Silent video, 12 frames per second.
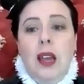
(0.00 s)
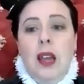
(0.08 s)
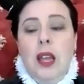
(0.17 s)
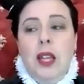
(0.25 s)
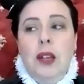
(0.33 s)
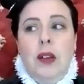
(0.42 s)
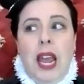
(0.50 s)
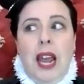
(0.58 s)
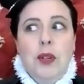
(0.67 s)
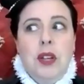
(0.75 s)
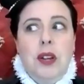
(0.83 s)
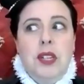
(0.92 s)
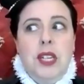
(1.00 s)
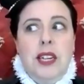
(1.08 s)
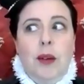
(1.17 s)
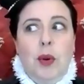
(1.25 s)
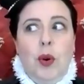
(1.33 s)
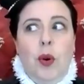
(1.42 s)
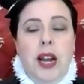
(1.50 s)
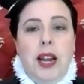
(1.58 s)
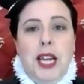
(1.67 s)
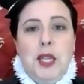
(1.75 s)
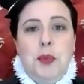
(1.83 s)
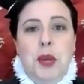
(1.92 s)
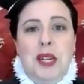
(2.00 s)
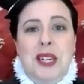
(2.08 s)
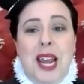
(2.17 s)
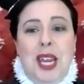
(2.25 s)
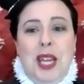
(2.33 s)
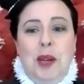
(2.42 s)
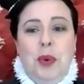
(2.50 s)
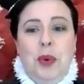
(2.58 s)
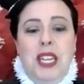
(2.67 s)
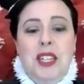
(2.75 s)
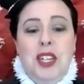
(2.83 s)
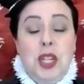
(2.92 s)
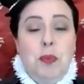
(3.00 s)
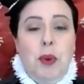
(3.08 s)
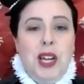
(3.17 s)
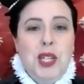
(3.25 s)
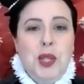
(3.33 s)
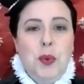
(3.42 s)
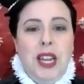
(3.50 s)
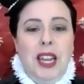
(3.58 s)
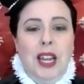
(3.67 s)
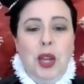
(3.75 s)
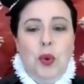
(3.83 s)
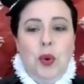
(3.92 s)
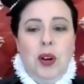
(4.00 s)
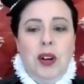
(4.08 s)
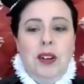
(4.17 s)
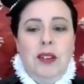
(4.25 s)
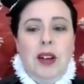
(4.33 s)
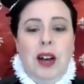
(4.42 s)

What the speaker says: You can also set up quite a spectacular breeze just by swinging your